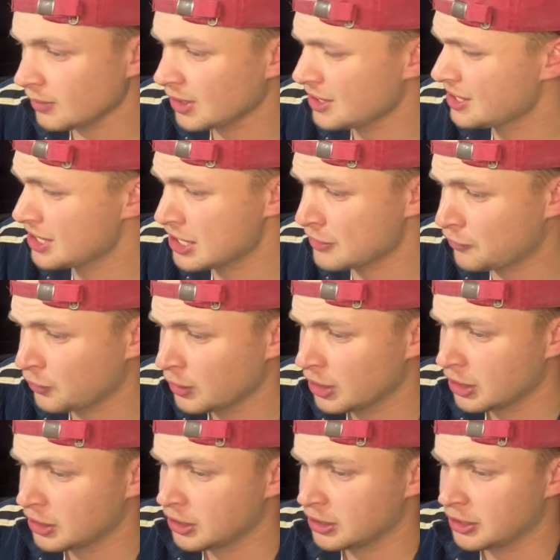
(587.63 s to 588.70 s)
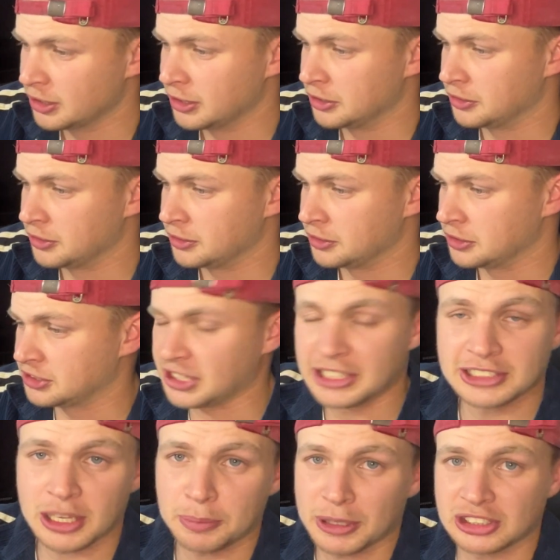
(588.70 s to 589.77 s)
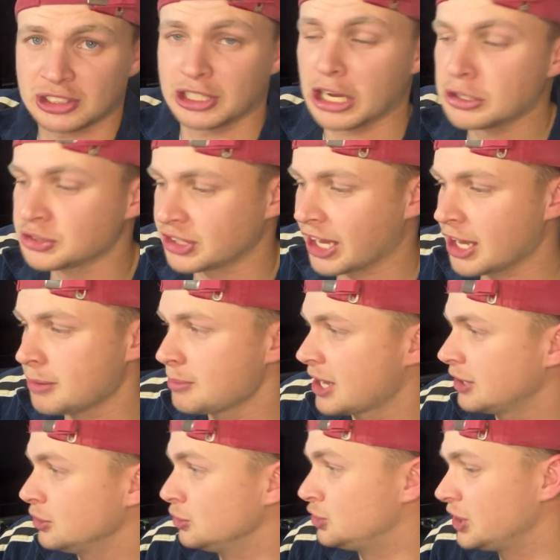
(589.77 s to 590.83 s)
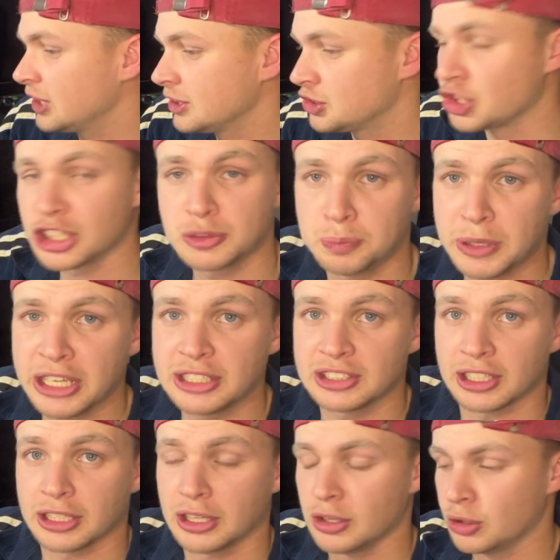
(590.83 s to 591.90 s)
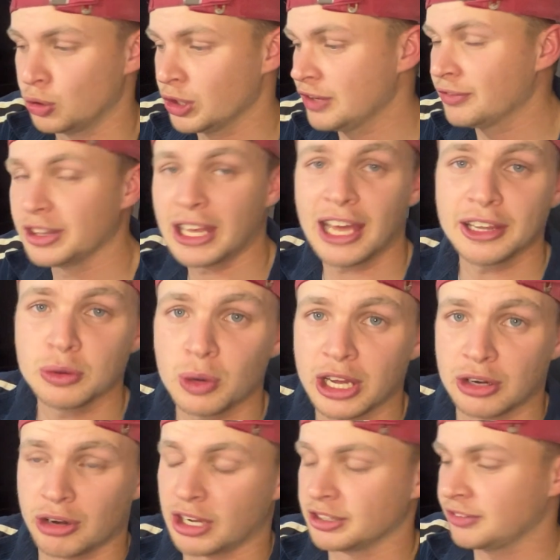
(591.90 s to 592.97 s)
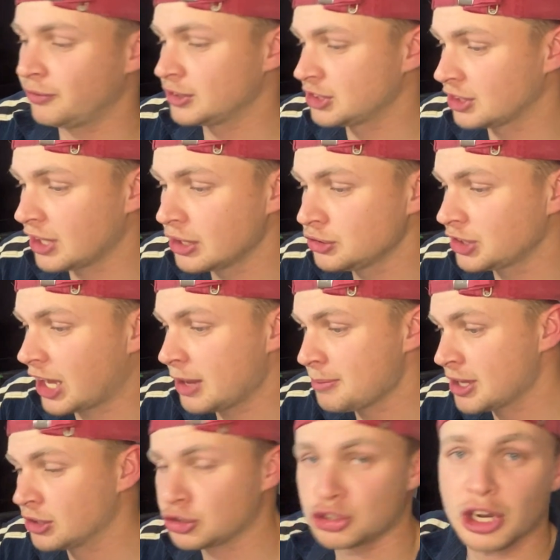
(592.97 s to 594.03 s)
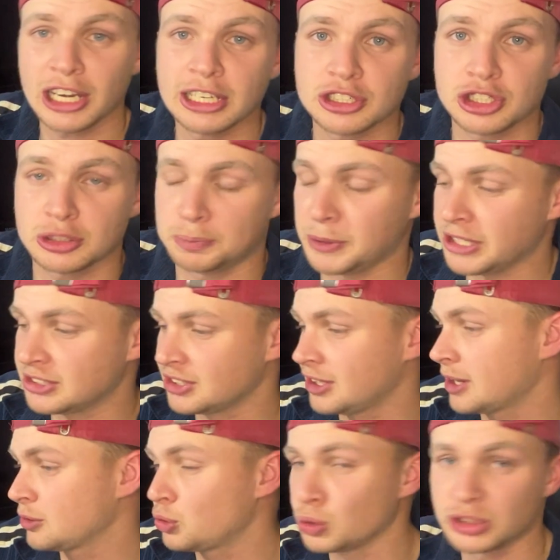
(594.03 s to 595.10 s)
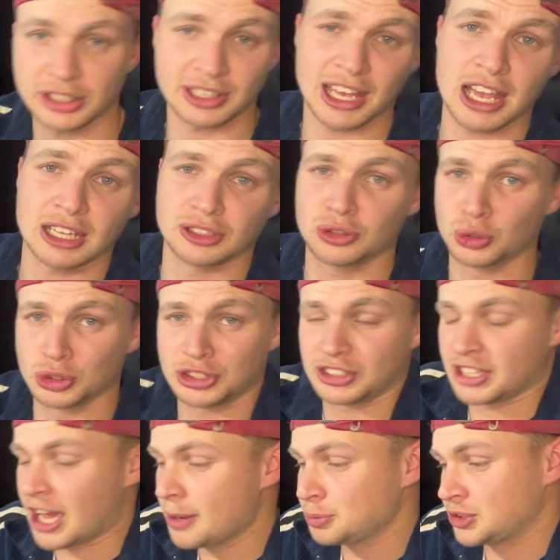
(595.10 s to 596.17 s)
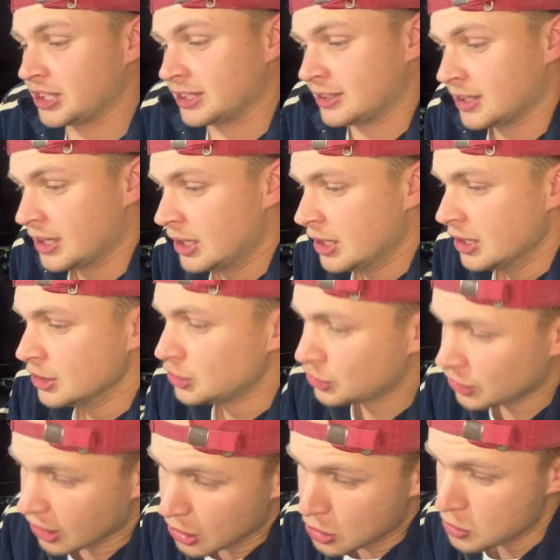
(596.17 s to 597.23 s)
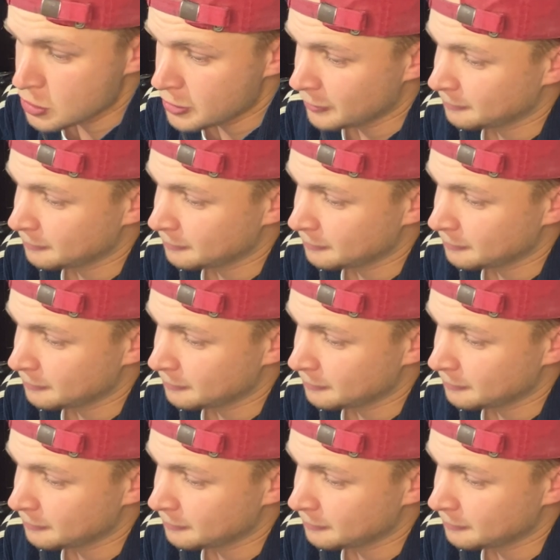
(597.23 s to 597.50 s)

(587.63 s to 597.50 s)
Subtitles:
if this ends up as a close game and New Zealand just peaks it. Or even the other way around, if it's a close game and Australia just peaks it and causes the upset. So,